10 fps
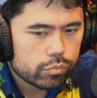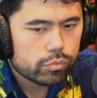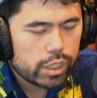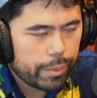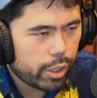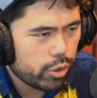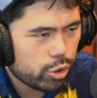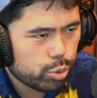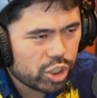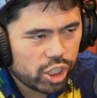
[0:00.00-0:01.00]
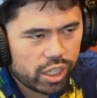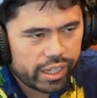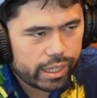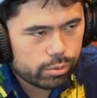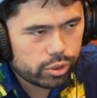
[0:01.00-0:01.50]
Am I going to TwitchCon in
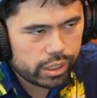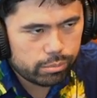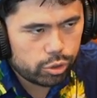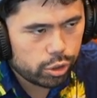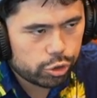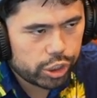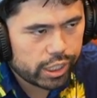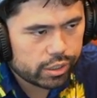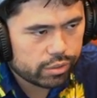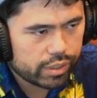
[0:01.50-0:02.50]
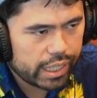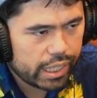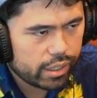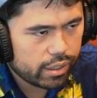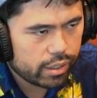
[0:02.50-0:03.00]
Amsterdam? No chance of
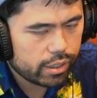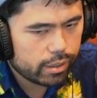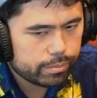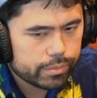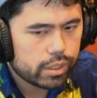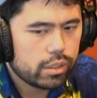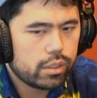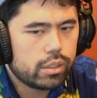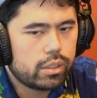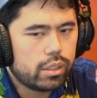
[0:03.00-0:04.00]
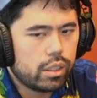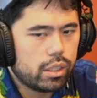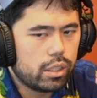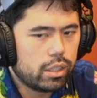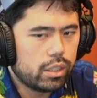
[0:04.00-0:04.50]
that.
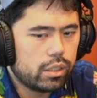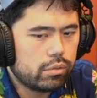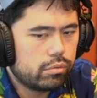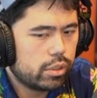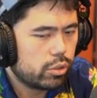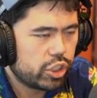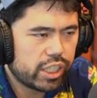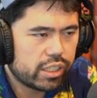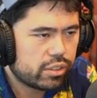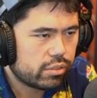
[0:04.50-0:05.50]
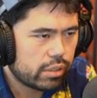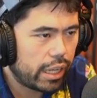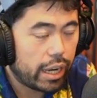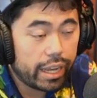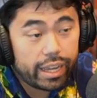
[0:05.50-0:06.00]
No chance.
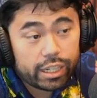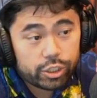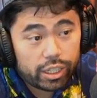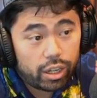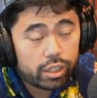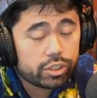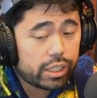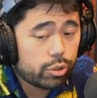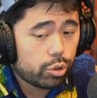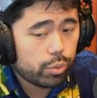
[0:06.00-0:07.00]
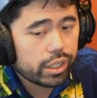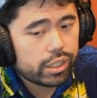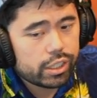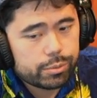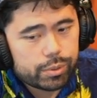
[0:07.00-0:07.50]
I honestly don't know when it
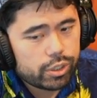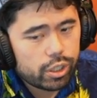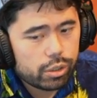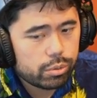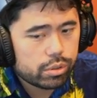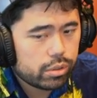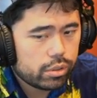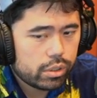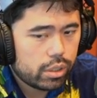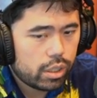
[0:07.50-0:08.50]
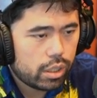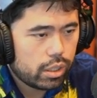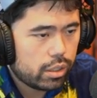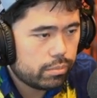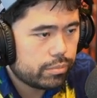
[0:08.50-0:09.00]
is, but no.
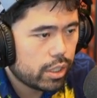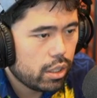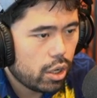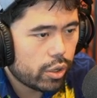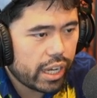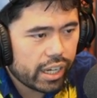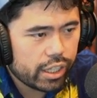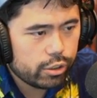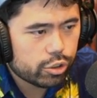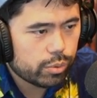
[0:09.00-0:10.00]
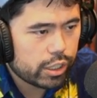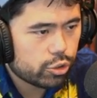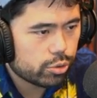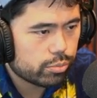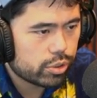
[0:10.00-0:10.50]
Okay, I gotta use the
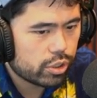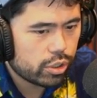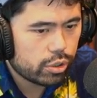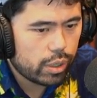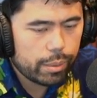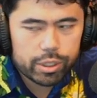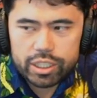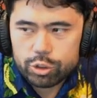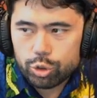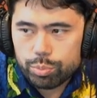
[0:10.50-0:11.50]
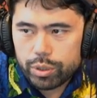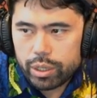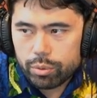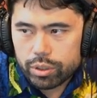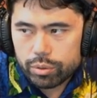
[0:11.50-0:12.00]
restroom, so I'm gonna take a short break,
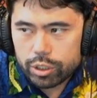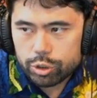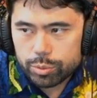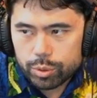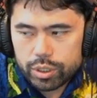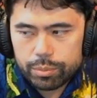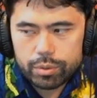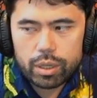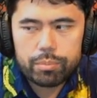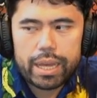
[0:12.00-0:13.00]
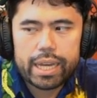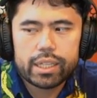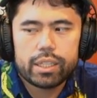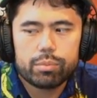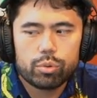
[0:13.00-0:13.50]
run to the restroom, and we'll come back and
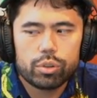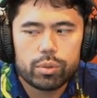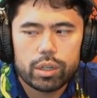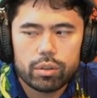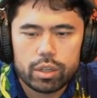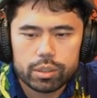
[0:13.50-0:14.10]
keep rolling right along.